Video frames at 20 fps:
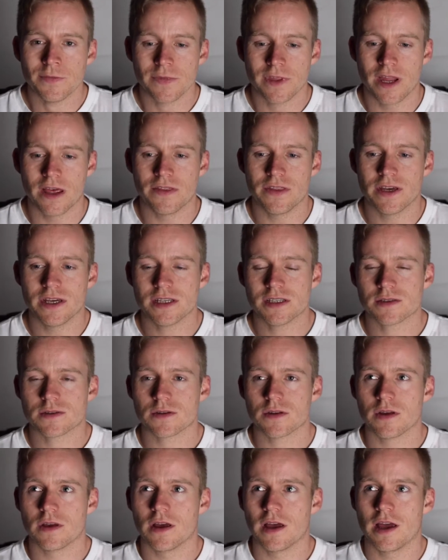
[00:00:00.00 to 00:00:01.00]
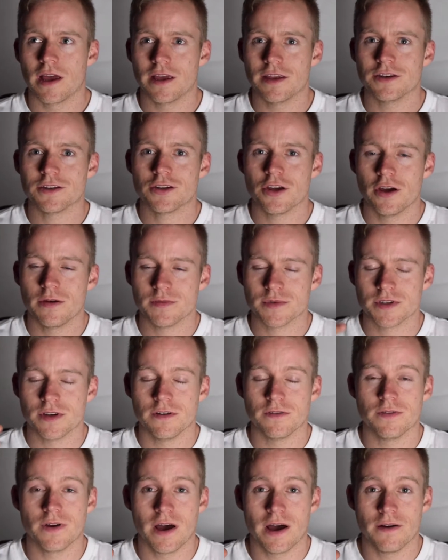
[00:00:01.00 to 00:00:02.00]
Now, these, in terms
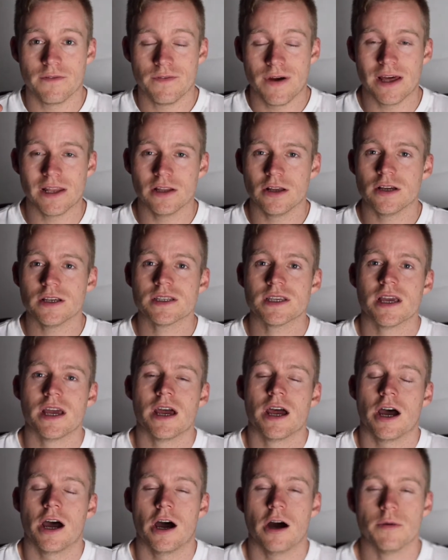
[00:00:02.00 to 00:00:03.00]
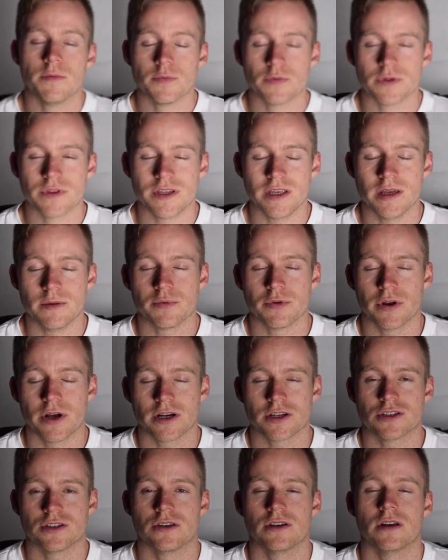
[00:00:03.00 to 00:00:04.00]
of fat loss, help with the
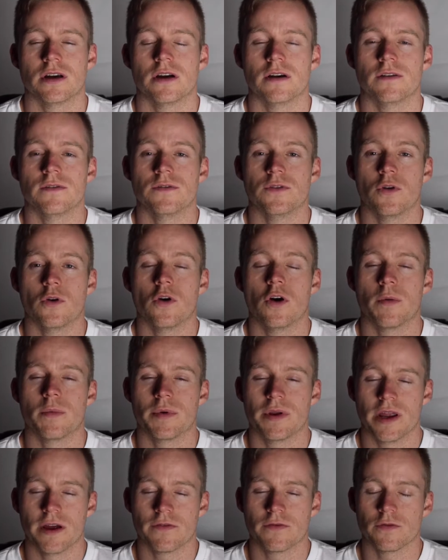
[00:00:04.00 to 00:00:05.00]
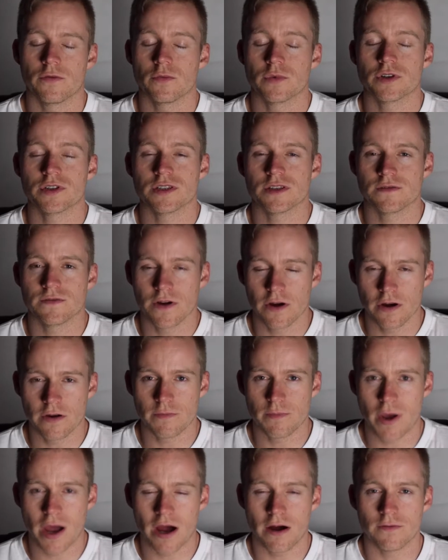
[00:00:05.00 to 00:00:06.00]
production of norepinephrine, which is a very
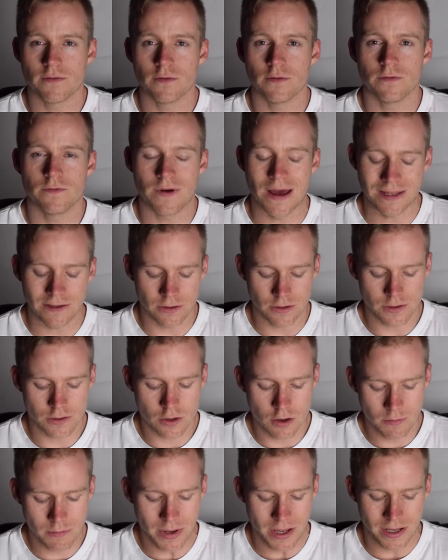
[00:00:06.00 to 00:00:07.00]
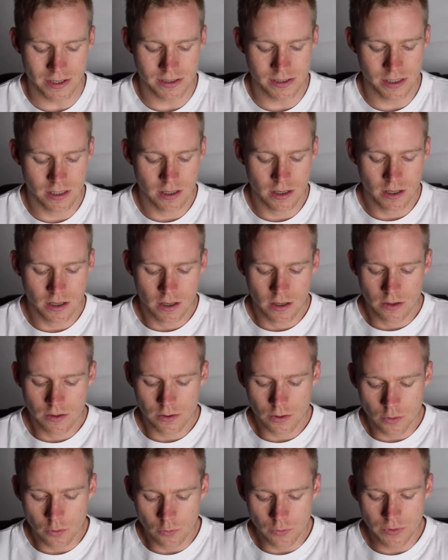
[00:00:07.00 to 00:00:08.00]
powerful fat loss compound. The
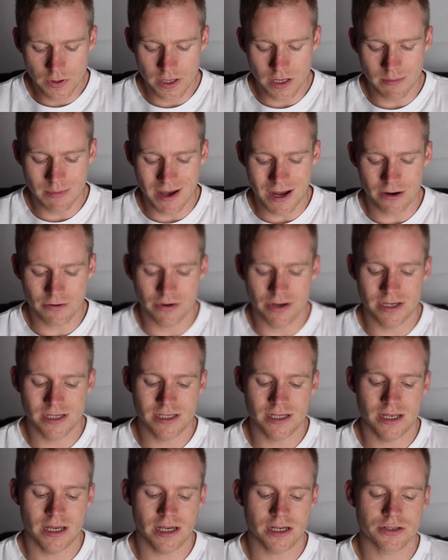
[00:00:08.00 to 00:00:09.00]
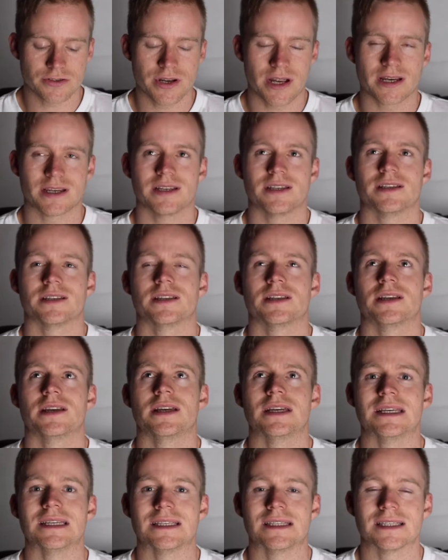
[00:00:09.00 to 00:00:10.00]
cool thing about green tea extract is it
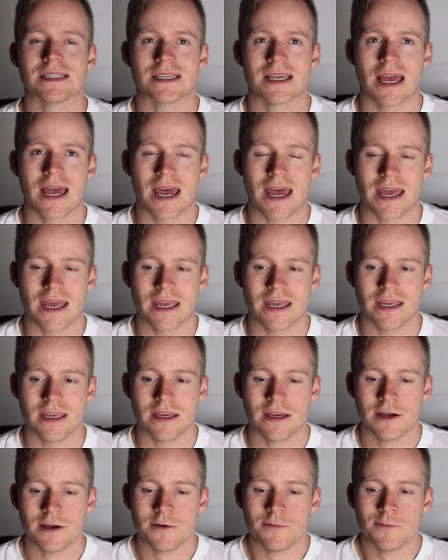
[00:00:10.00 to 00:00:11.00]
is a